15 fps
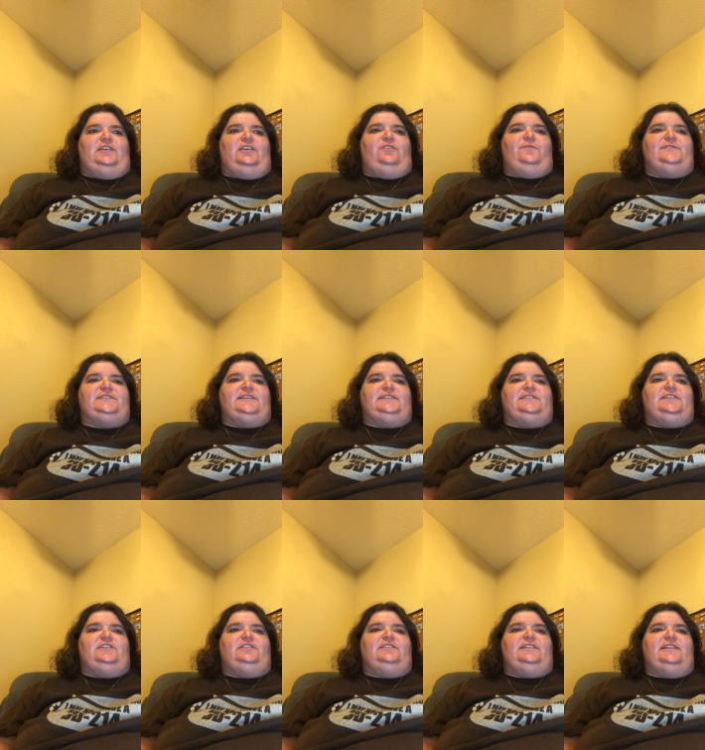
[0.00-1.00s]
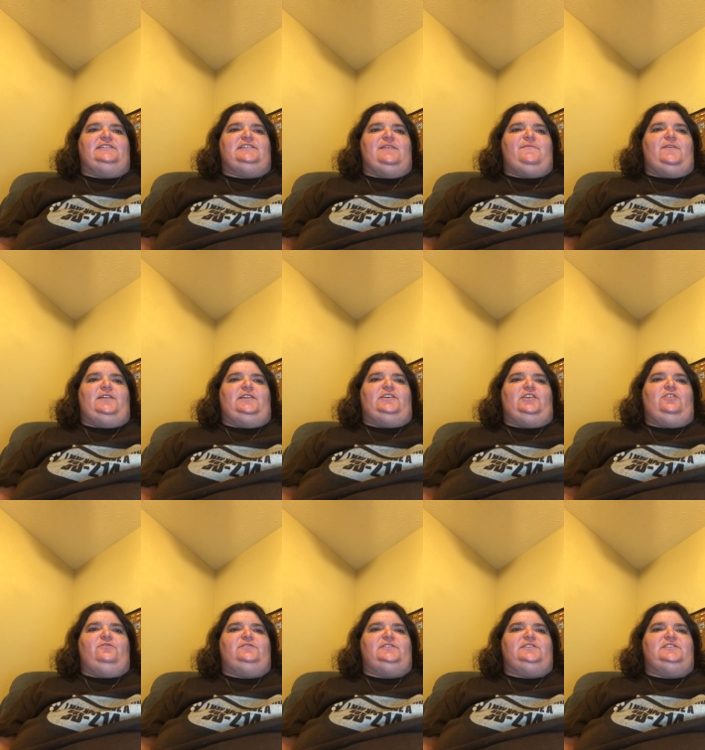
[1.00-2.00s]
It was considered that someone
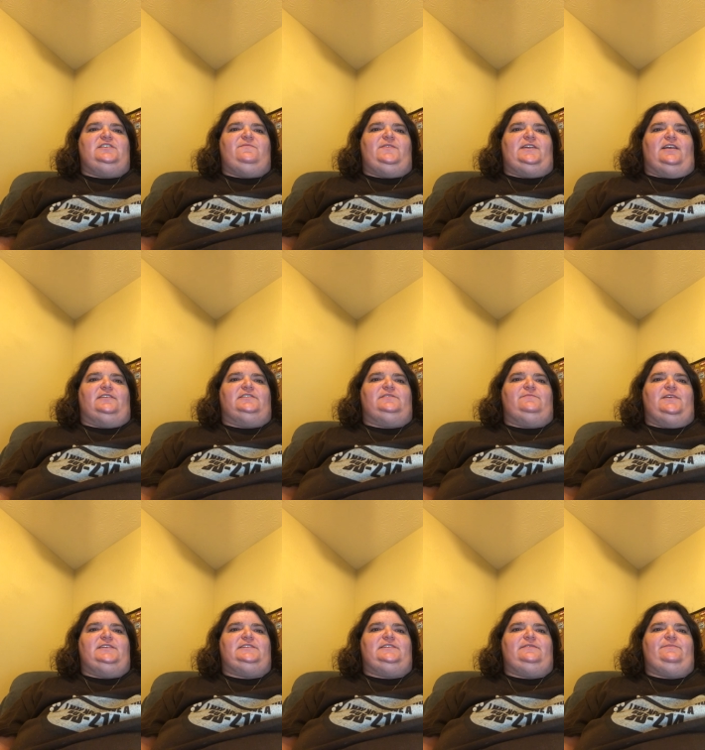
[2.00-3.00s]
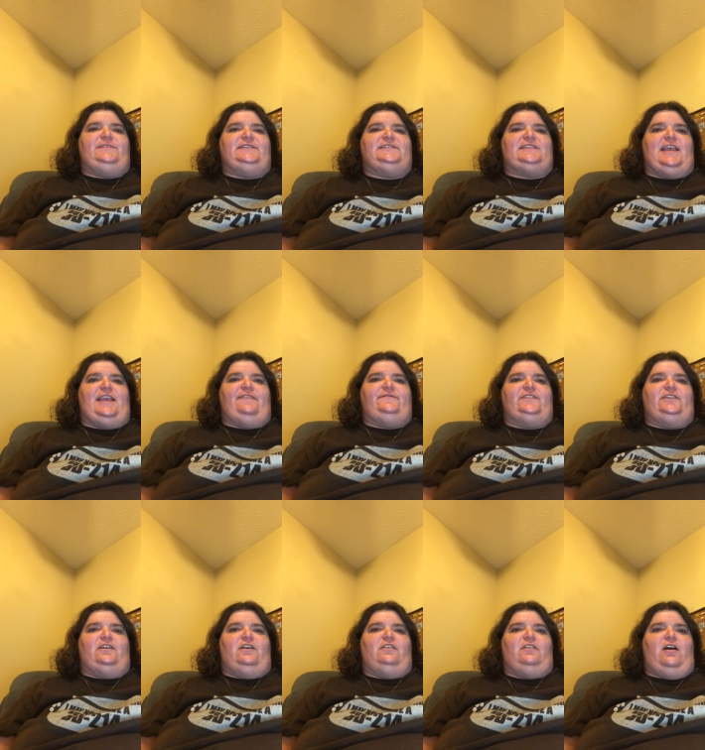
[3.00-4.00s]
accusing someone else must be saved at
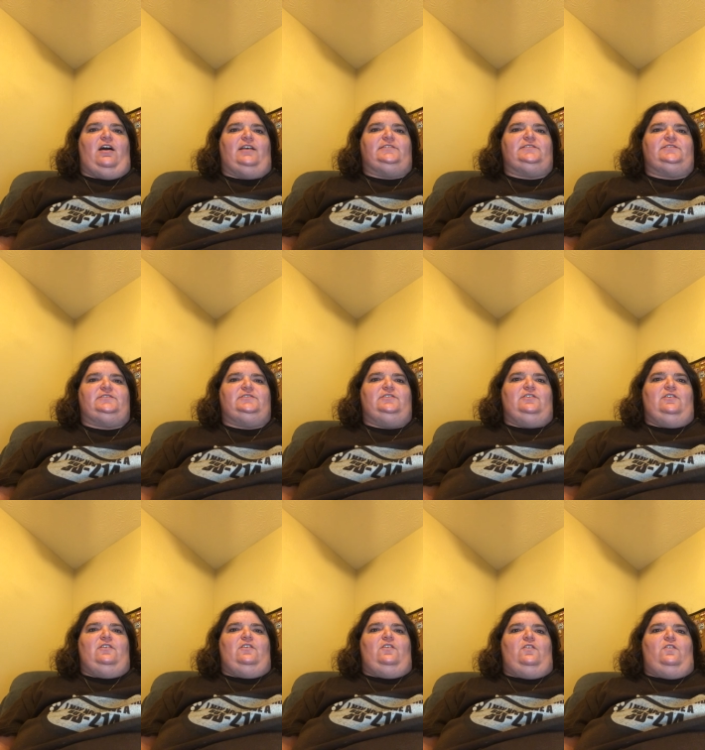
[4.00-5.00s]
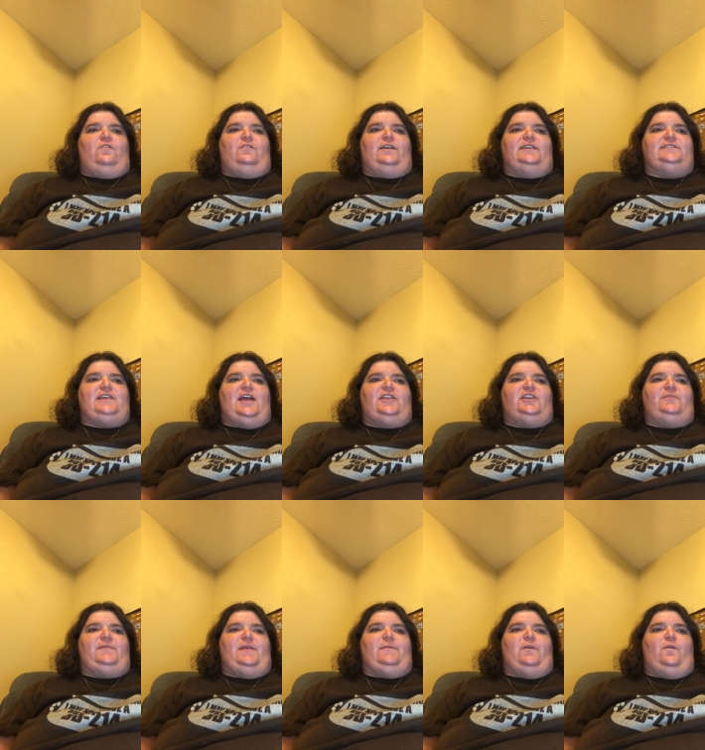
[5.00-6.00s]
all costs, or else other
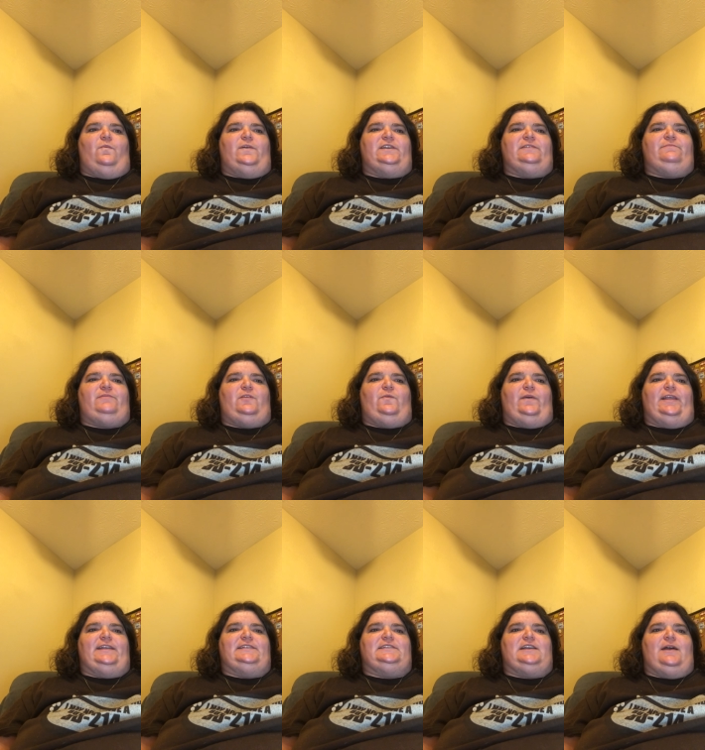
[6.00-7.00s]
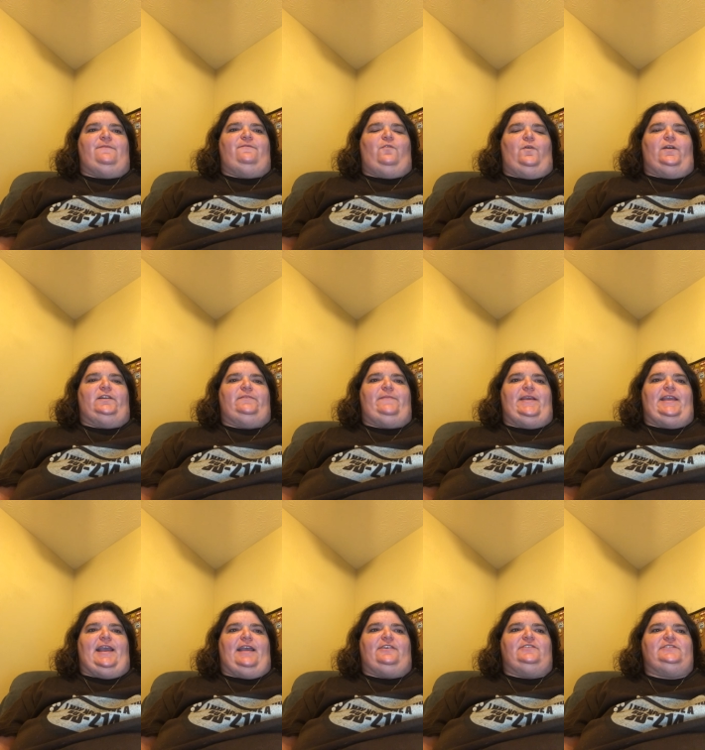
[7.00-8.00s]
people wouldn't be willing to come forward and
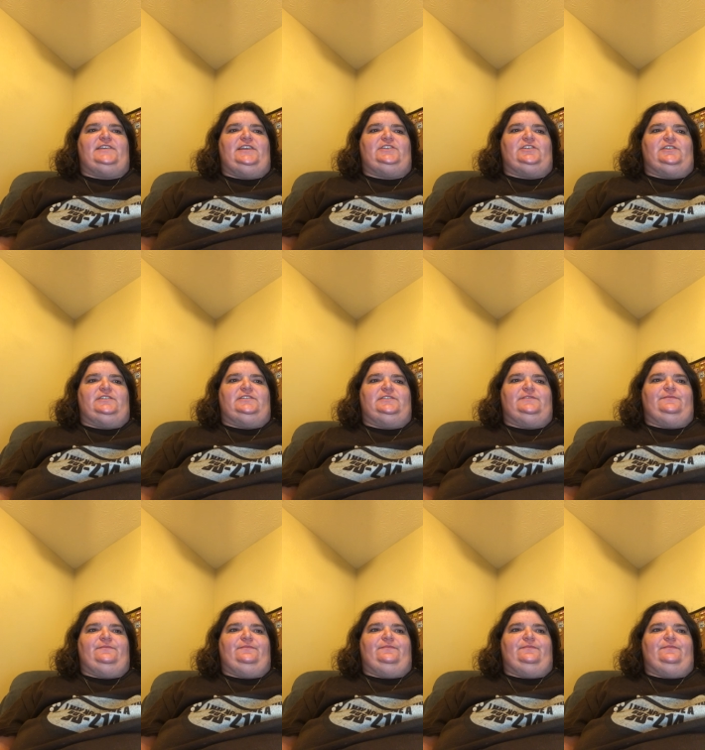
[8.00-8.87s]
make accusations.